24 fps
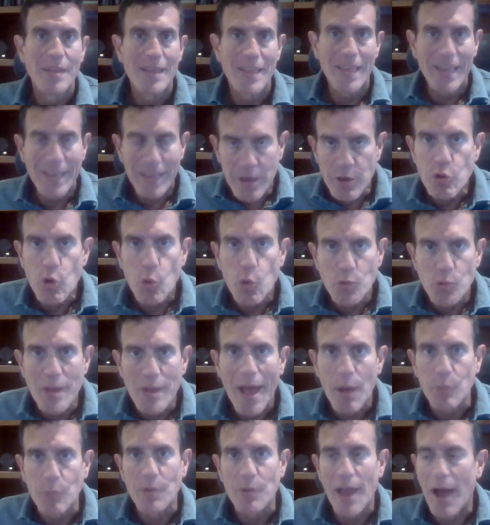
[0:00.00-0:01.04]
It can go
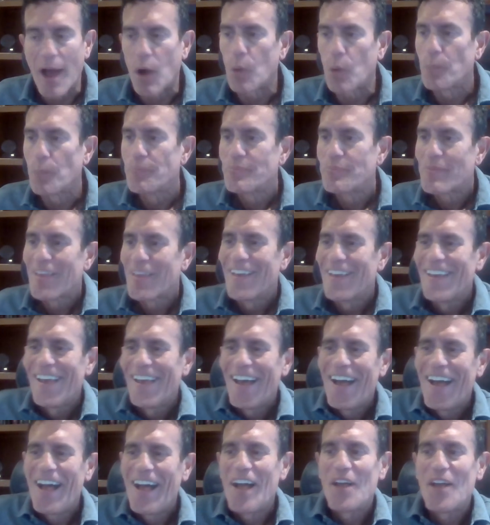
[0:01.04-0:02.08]
down
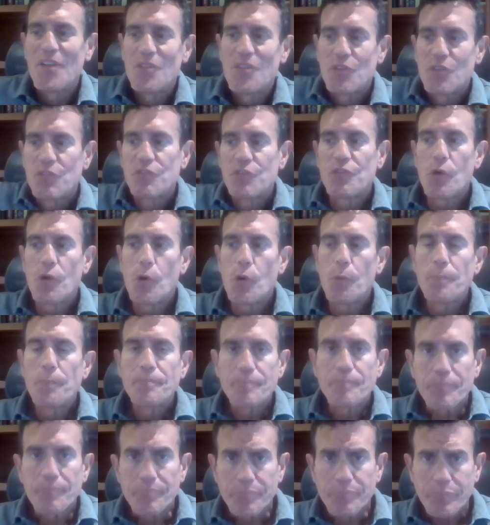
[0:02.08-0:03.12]
now. Uh, so,
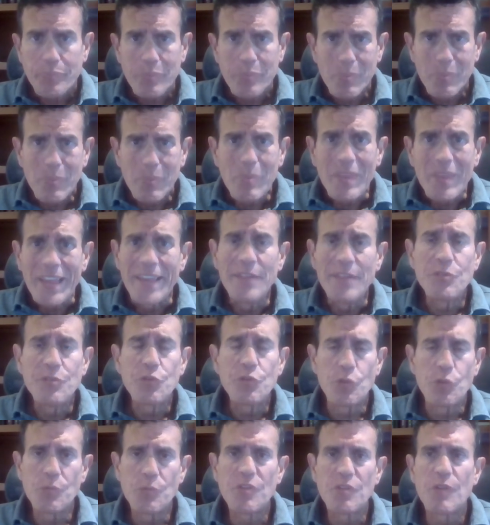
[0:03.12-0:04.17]
in
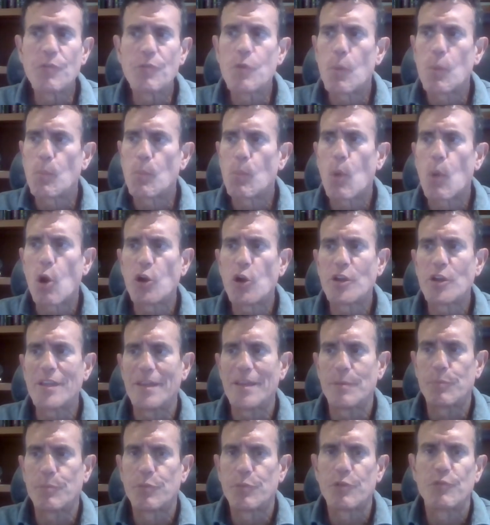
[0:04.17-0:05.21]
terms of the
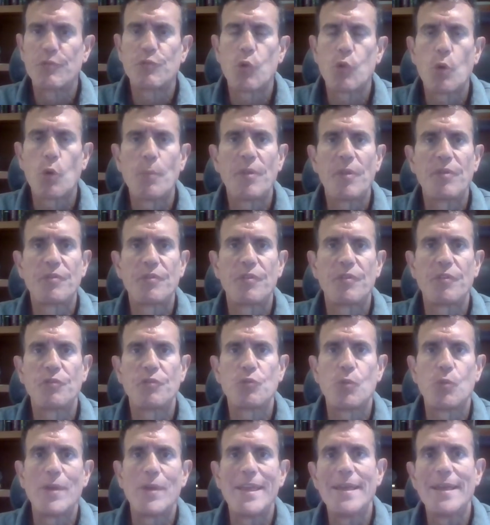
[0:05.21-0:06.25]
market performance this
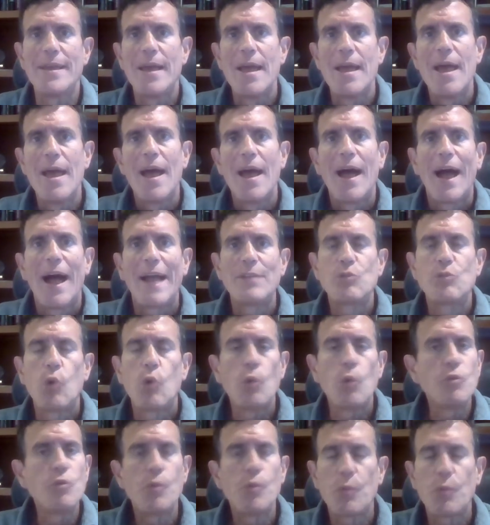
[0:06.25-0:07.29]
week, I
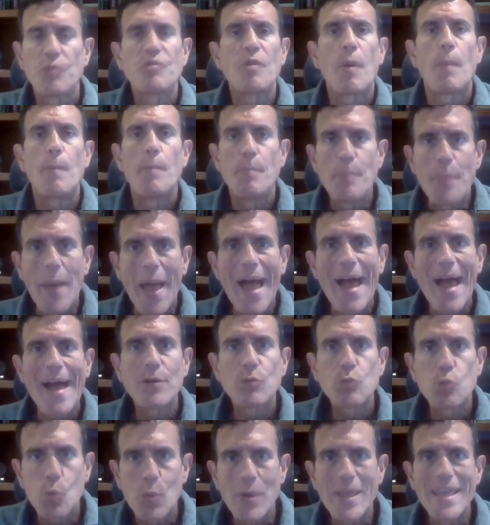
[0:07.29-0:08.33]
told you it was a bad
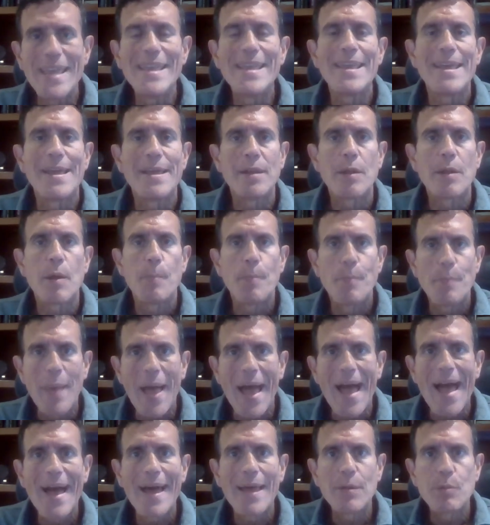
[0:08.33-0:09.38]
week in a
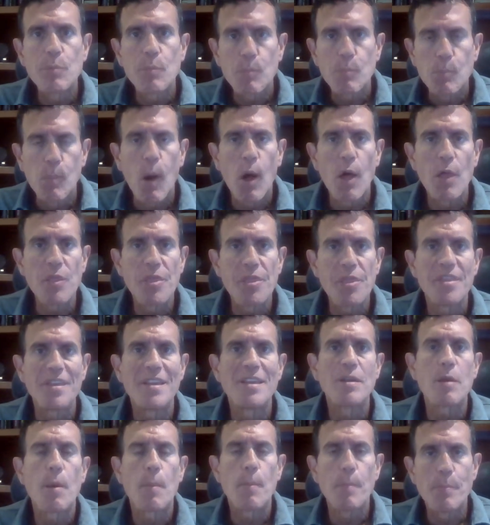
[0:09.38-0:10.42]
bad month
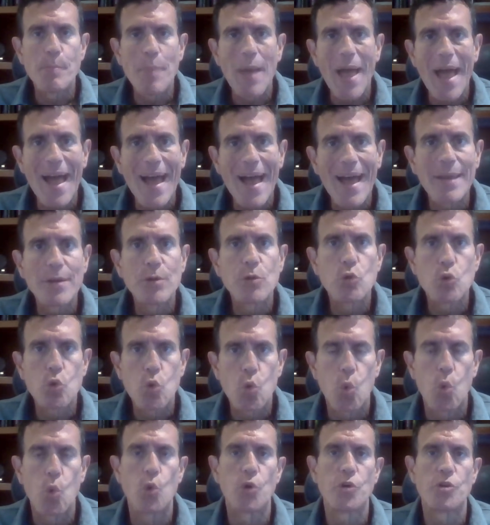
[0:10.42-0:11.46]
in a bad
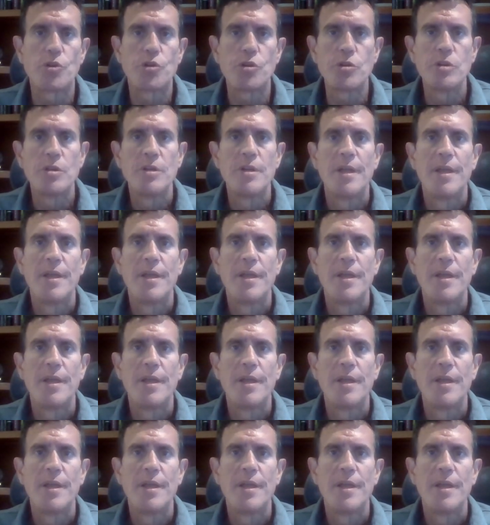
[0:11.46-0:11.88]
quarter.